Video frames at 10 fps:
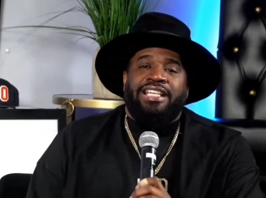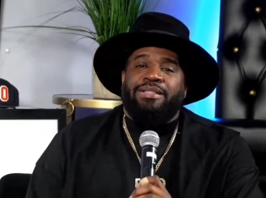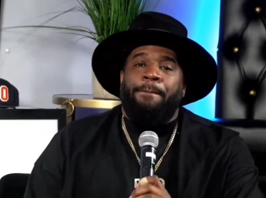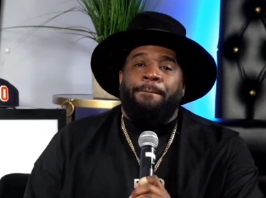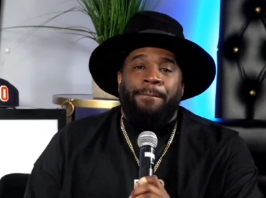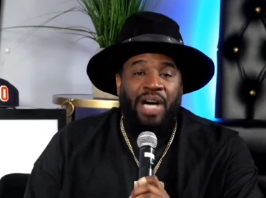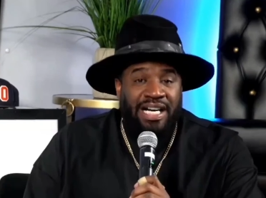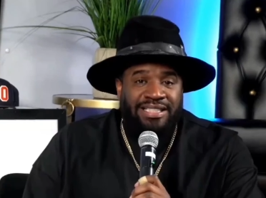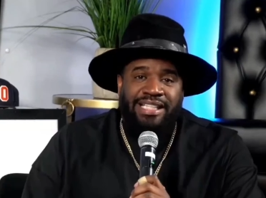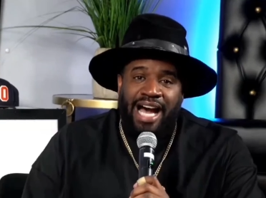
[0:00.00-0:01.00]
just
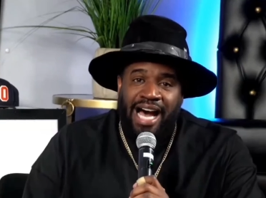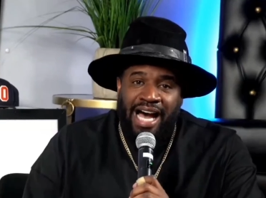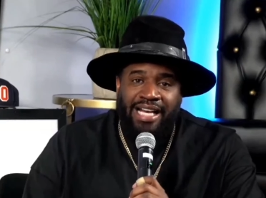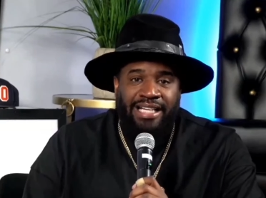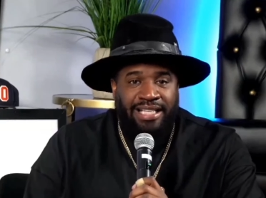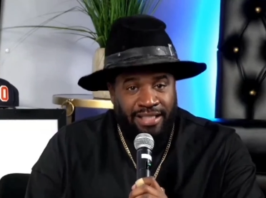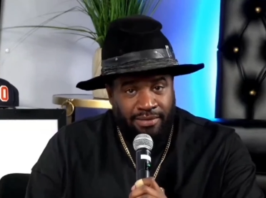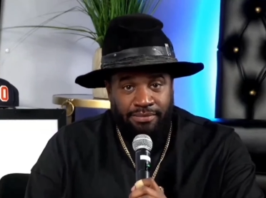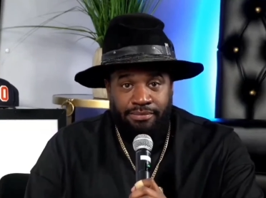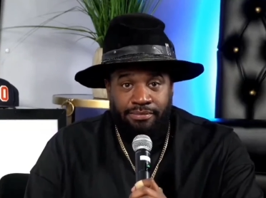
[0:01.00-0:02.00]
bust out of
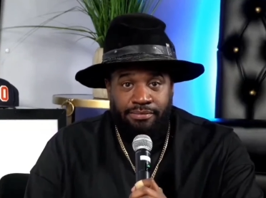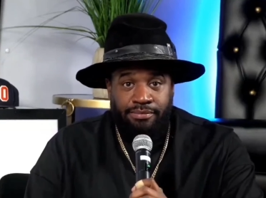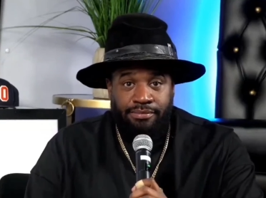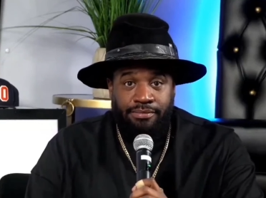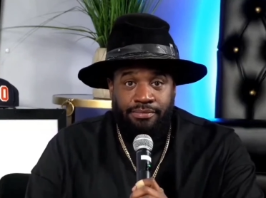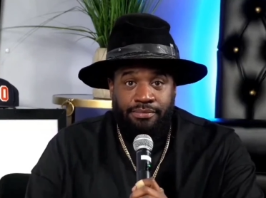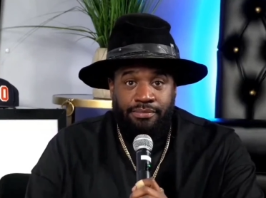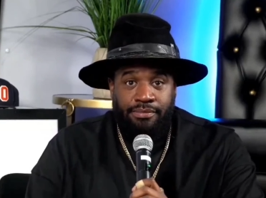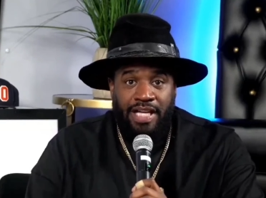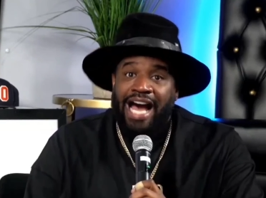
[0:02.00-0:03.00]
him.
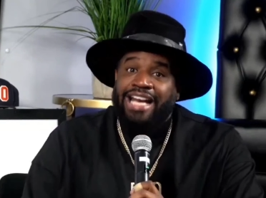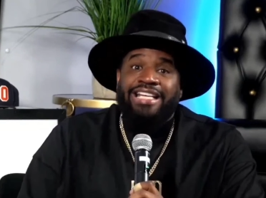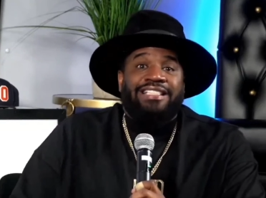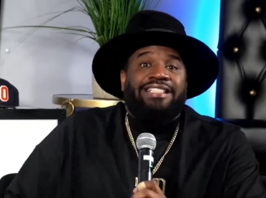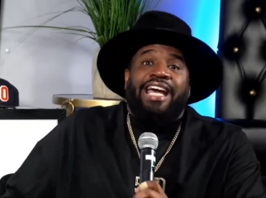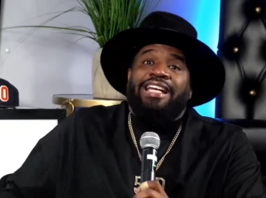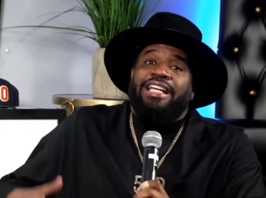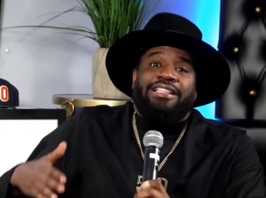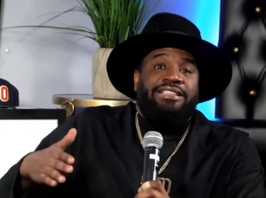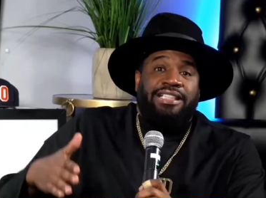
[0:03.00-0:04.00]
I didn't
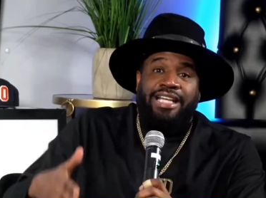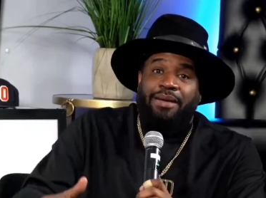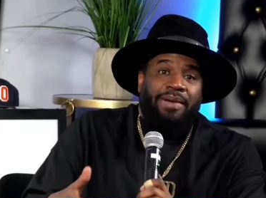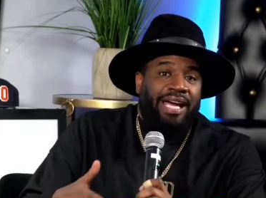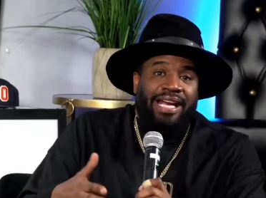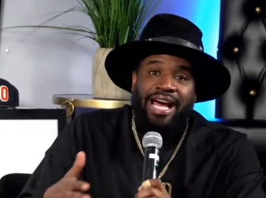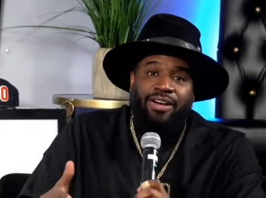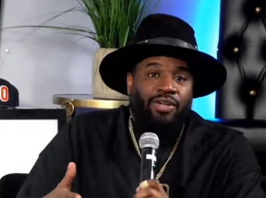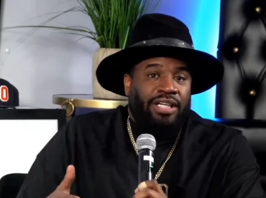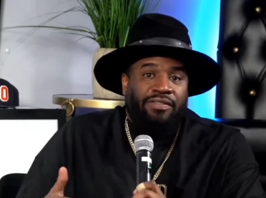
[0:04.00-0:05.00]
say nothing to that man.
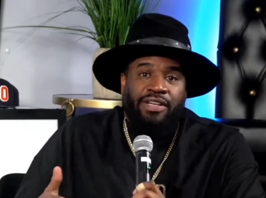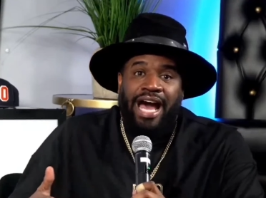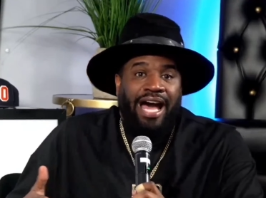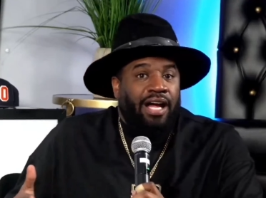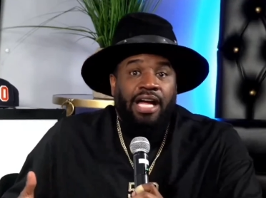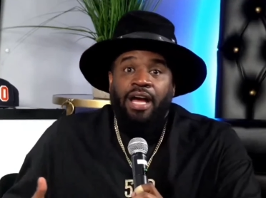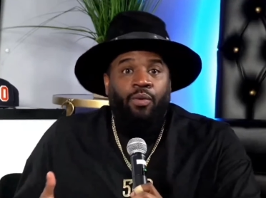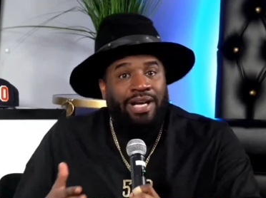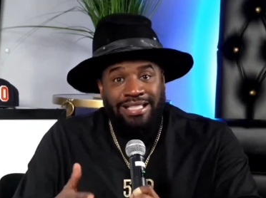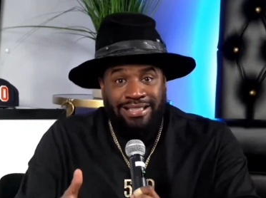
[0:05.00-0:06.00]

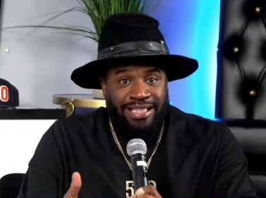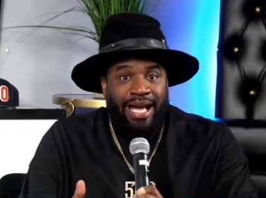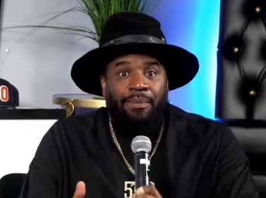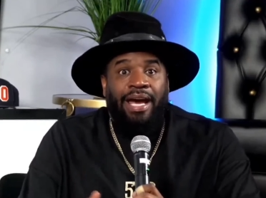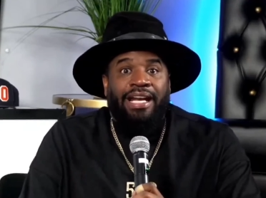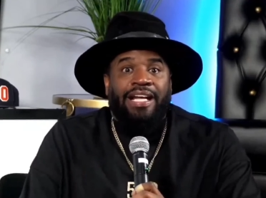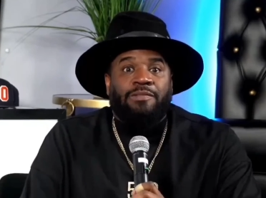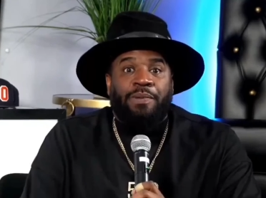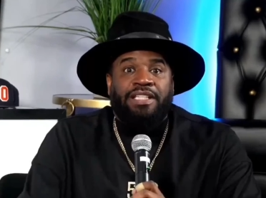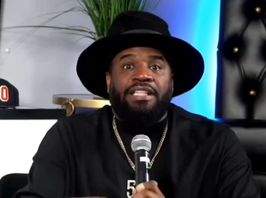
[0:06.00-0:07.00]
When I see that man
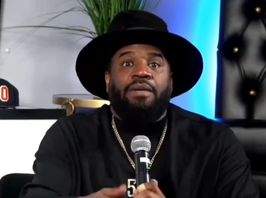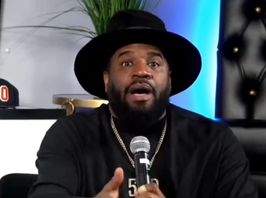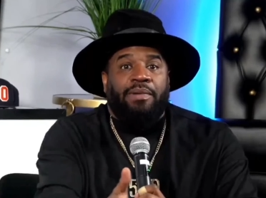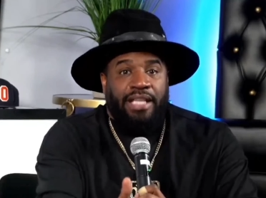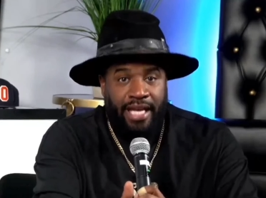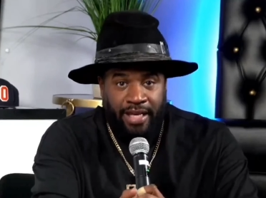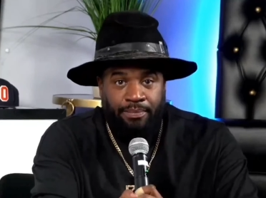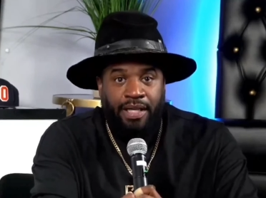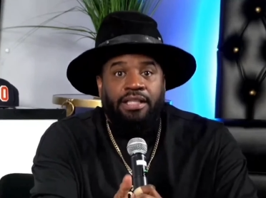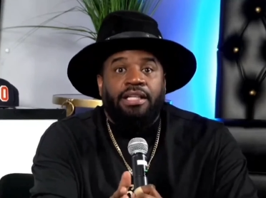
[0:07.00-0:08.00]
and I speak to him, I'll be like,
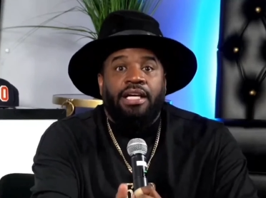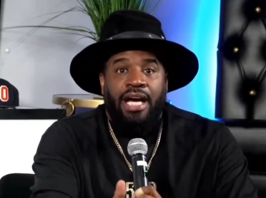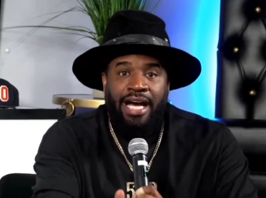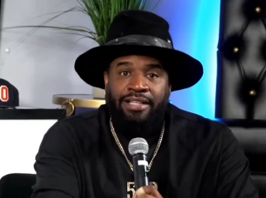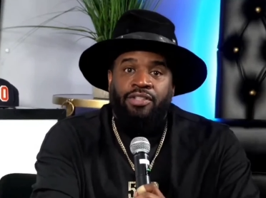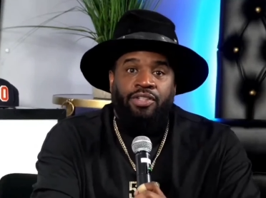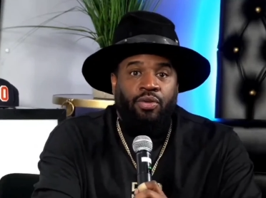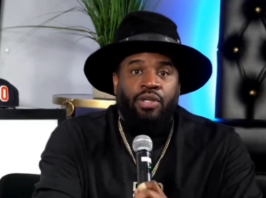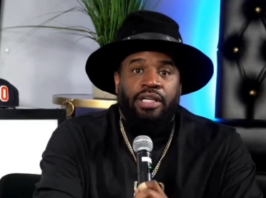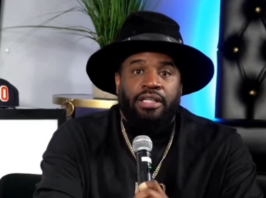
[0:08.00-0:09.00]
hey, brother, how you
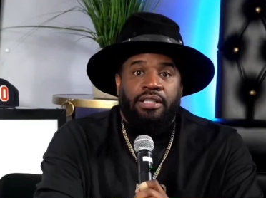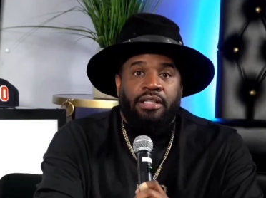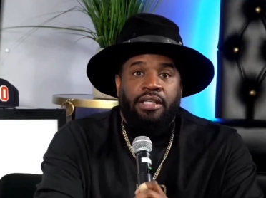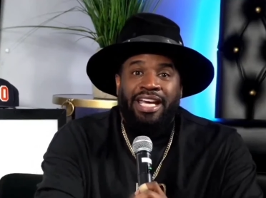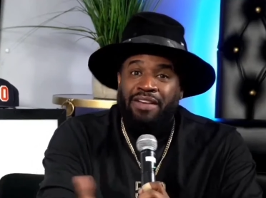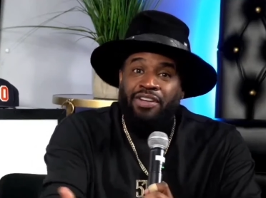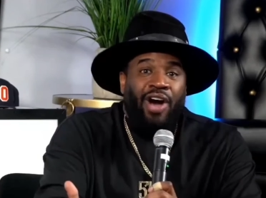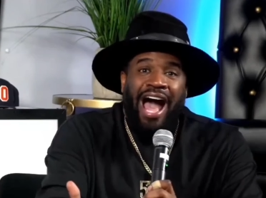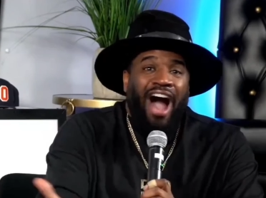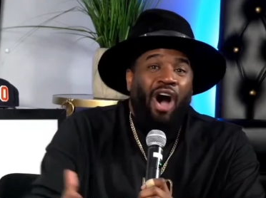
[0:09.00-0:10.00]
doing?
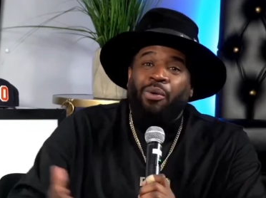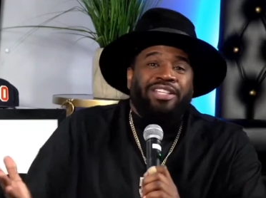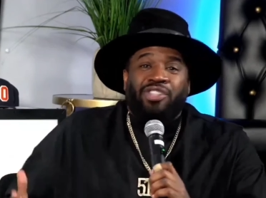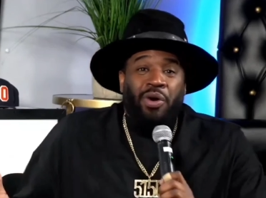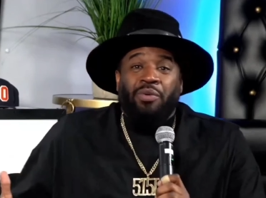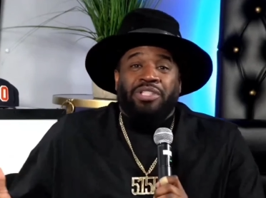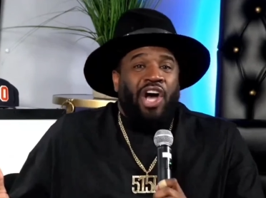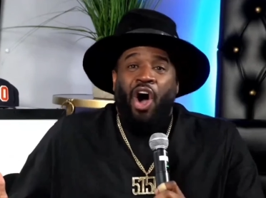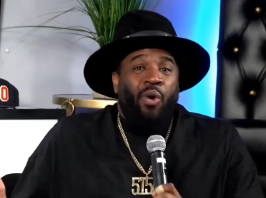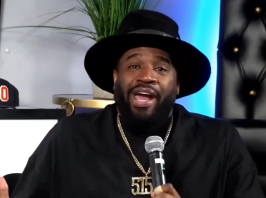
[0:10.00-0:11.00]
Even though I always knew he
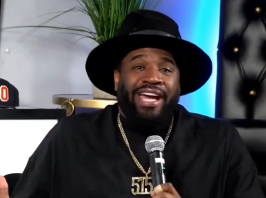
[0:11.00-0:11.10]
was